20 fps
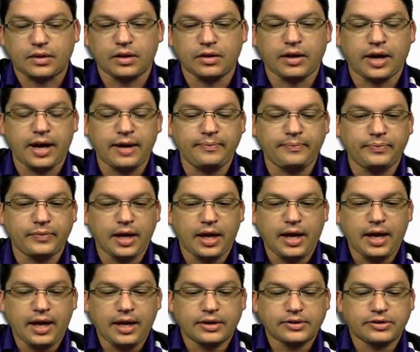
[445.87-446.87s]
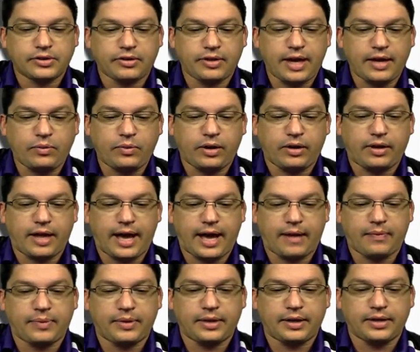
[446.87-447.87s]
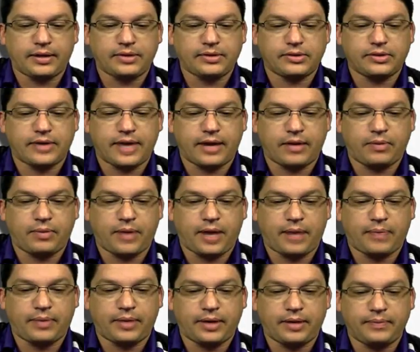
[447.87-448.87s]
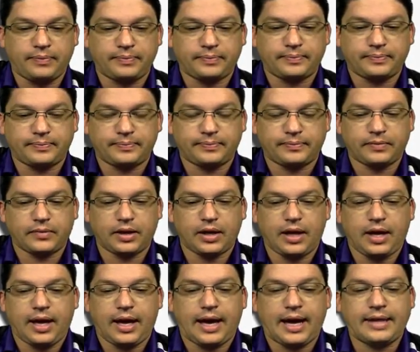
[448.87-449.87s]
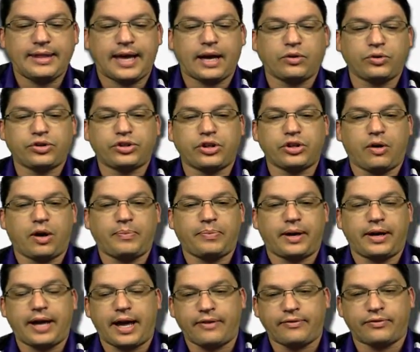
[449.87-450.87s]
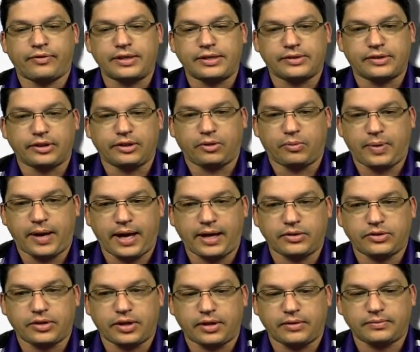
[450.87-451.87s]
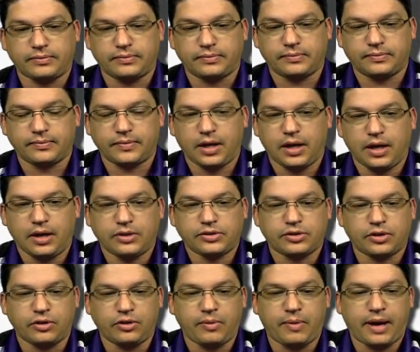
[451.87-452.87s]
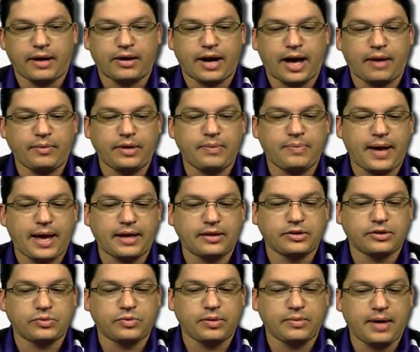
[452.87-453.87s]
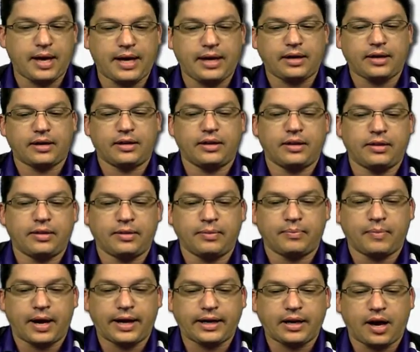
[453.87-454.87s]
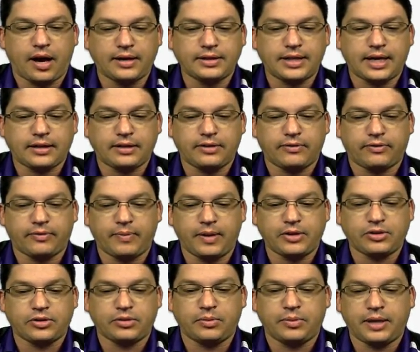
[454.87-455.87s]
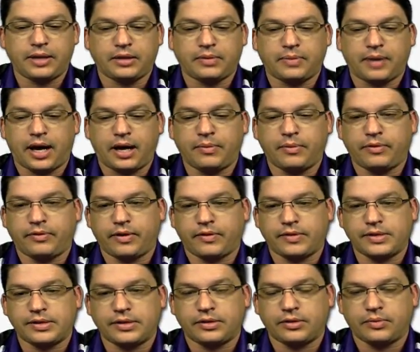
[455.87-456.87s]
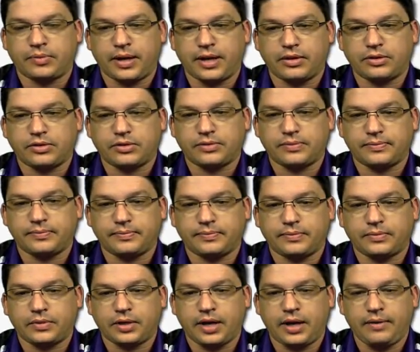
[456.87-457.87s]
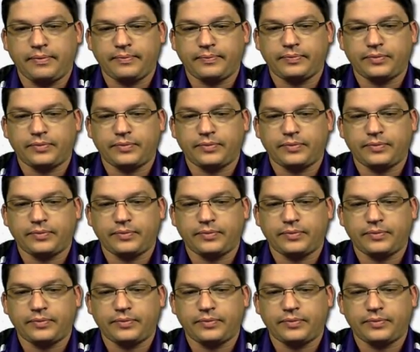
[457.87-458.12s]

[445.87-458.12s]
Okay, so then what'll happen is that'll pop up and that'll show up on every single page then. So no matter how many pages we make, my contact information will be at the bottom of every single page. Okay?